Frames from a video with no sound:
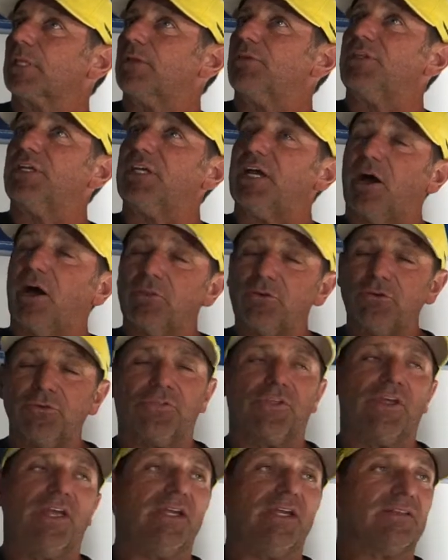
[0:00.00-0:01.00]
The other
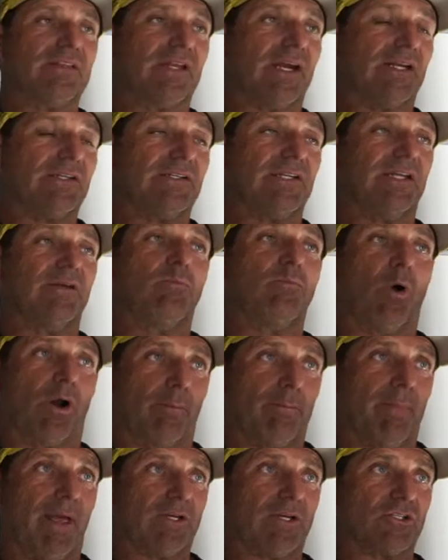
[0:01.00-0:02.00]
thing that I did want
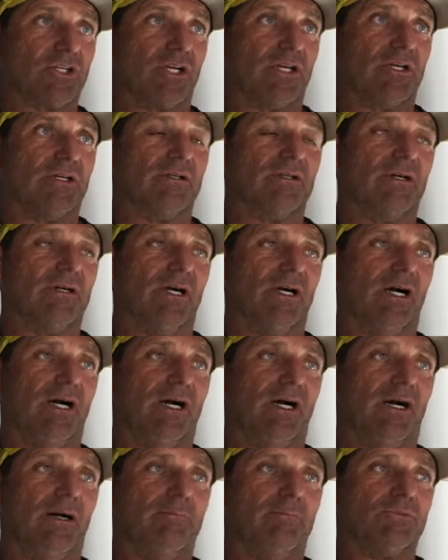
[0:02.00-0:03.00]
to mention,
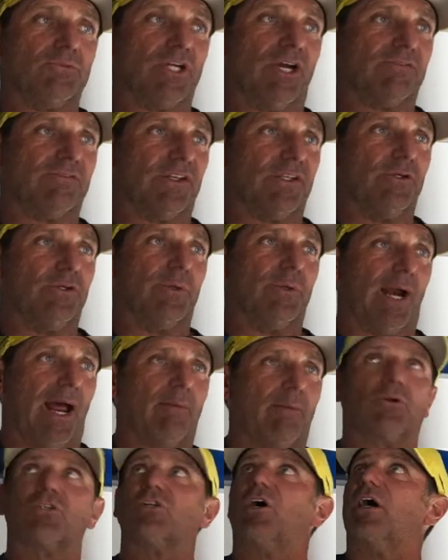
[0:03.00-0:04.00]
Jeff, that you and
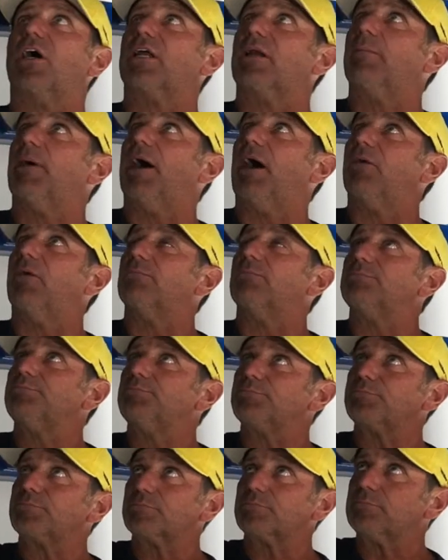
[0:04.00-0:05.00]
I were talking about,
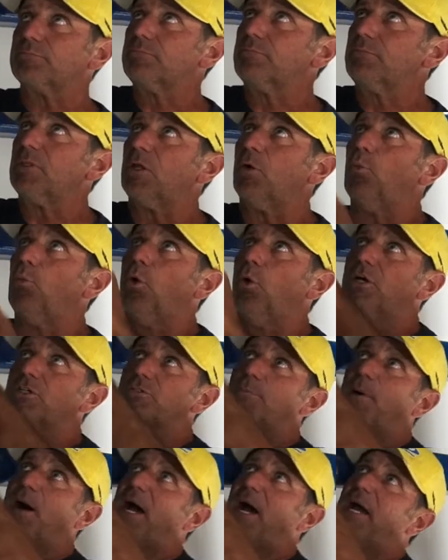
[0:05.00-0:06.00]

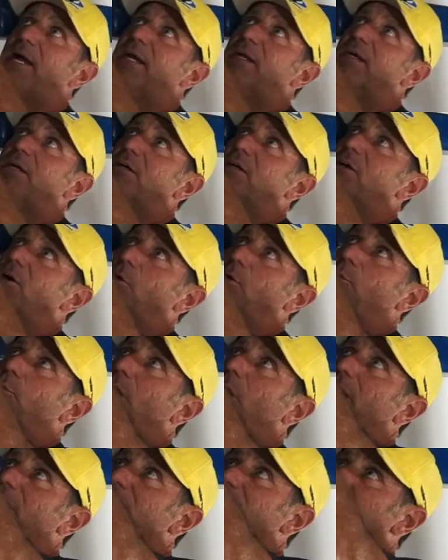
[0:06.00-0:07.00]
was by
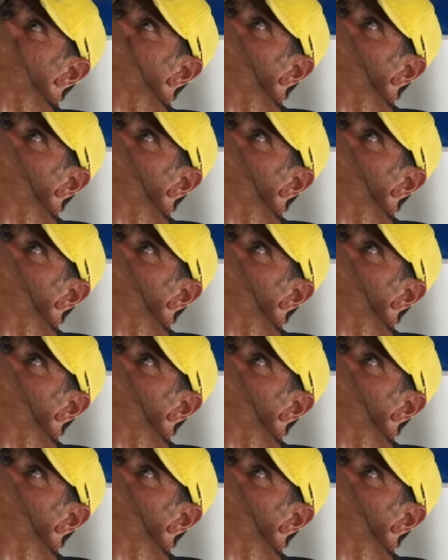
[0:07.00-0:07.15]
running a